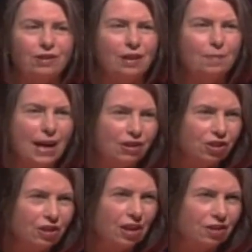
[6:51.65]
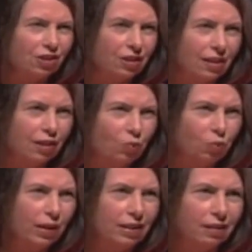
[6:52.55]
the imagination and the
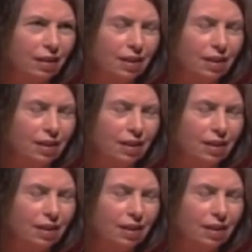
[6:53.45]
will